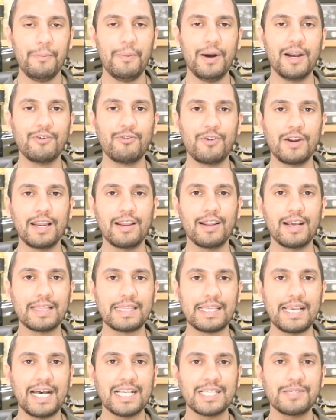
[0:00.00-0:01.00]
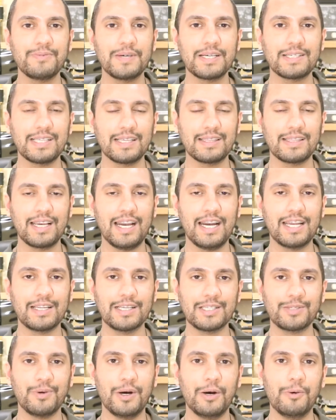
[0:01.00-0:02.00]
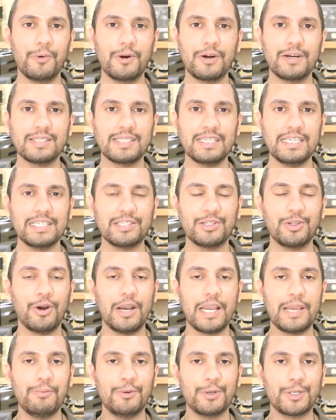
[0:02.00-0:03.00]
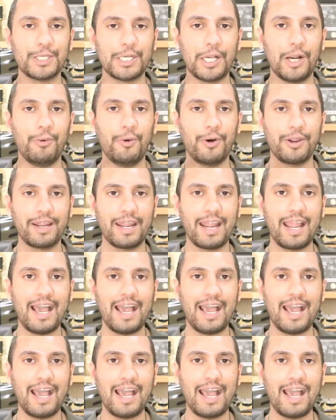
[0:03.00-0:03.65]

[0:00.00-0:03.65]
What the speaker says: But I really like the aspects that they had as well, whereas he's not able to go on